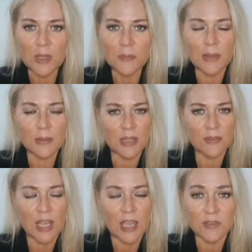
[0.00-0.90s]
maybe
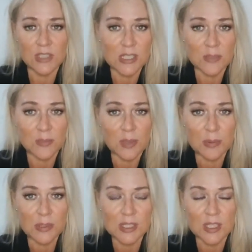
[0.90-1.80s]
even have decent
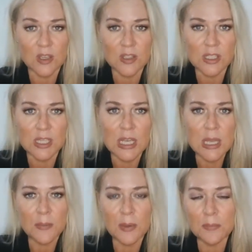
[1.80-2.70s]
people skills,
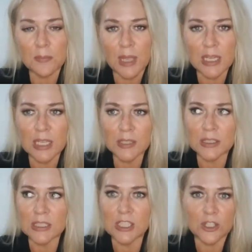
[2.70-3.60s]
but many
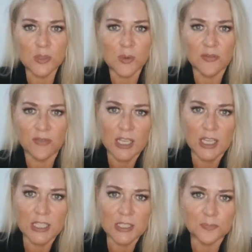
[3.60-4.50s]
leaders we find